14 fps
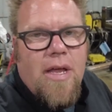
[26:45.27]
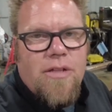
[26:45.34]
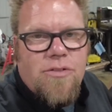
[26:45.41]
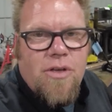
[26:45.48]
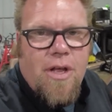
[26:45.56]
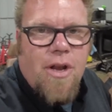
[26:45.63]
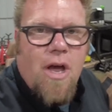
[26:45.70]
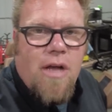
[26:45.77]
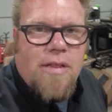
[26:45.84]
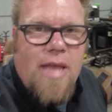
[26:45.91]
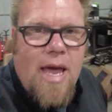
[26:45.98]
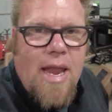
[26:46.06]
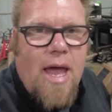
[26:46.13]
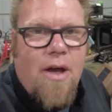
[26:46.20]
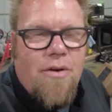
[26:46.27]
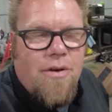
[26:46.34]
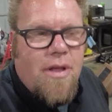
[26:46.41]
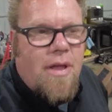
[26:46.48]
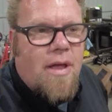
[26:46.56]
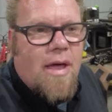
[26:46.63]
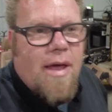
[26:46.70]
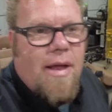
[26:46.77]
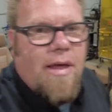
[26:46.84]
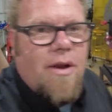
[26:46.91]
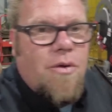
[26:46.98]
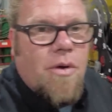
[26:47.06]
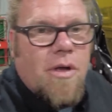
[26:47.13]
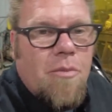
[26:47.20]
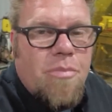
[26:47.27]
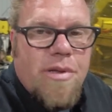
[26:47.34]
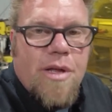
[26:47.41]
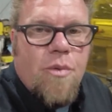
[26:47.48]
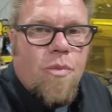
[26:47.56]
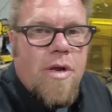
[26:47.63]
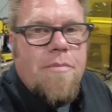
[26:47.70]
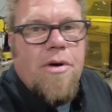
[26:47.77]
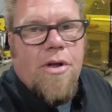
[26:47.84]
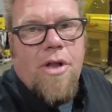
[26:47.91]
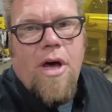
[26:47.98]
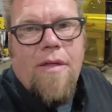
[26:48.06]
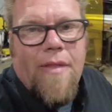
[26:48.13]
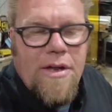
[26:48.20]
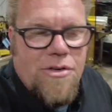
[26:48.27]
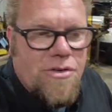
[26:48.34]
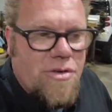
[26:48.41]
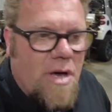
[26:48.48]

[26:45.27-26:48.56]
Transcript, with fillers: and so I'm going to knock that out, and I'm going to do a complete rebuild on that